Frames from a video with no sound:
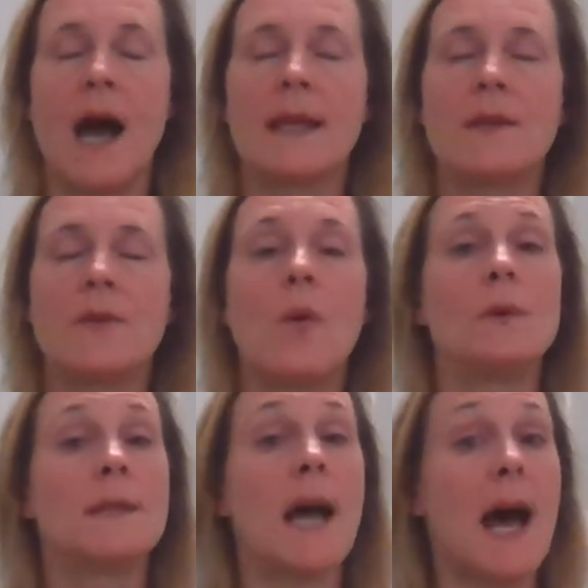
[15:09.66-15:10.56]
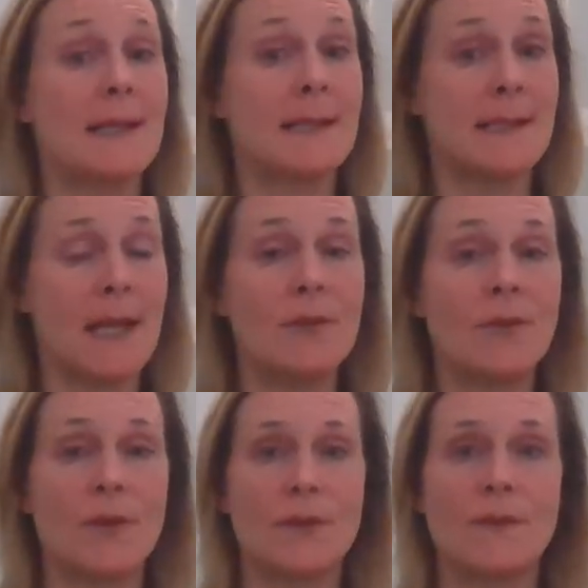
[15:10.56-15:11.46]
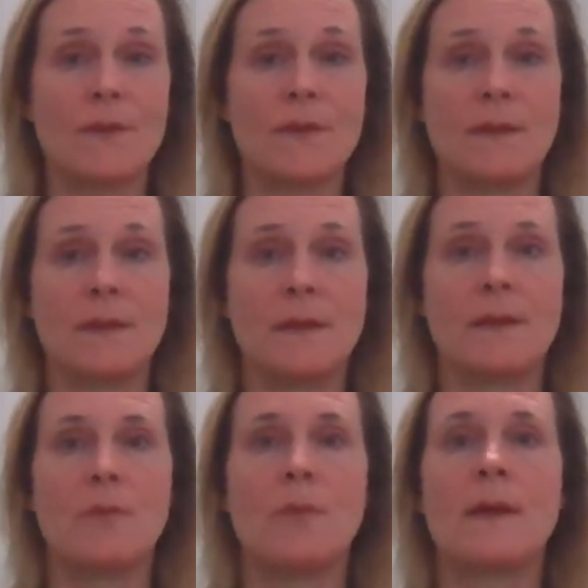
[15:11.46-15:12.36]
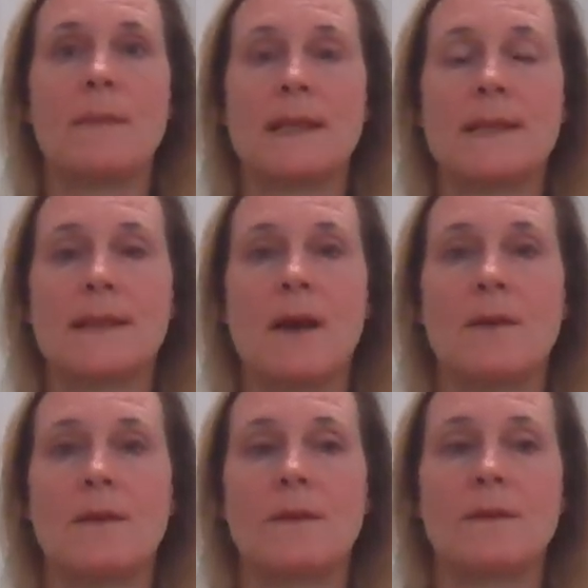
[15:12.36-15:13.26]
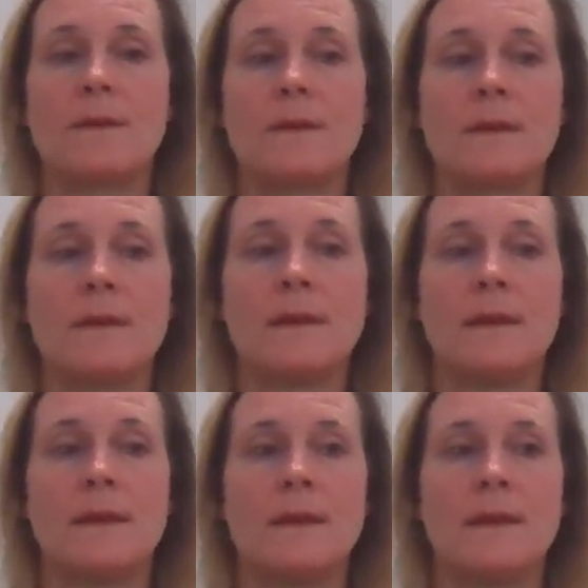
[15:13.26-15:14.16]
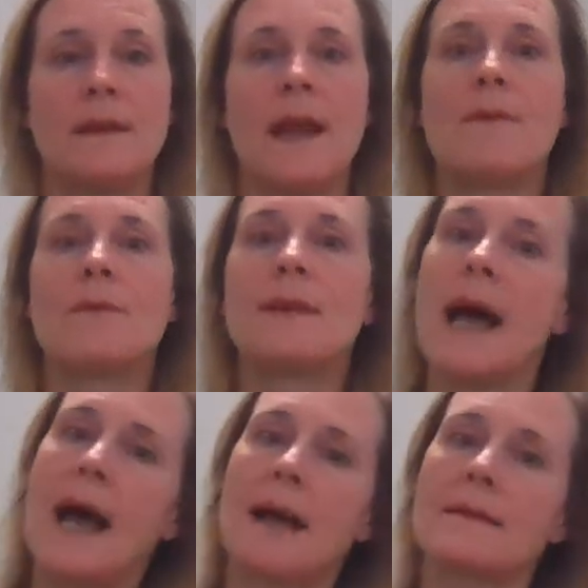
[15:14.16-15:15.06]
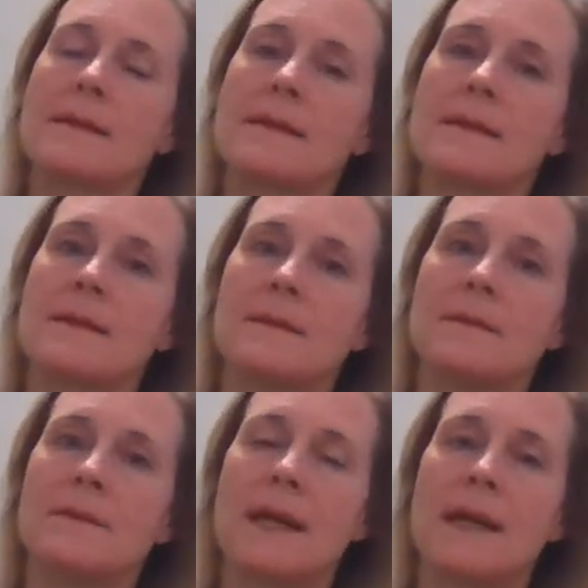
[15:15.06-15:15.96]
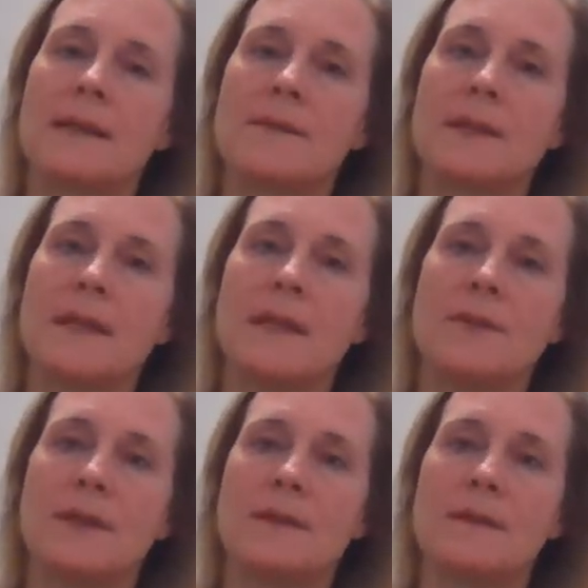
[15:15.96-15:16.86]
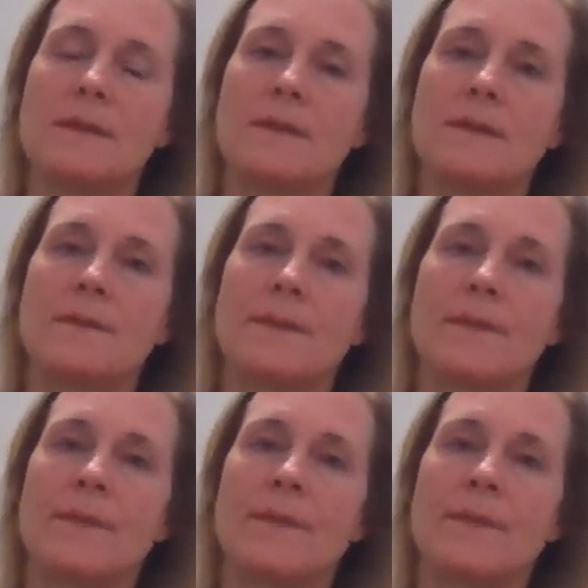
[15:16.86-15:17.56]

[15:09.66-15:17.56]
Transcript: I can hold high standards with myself and relax my expectations.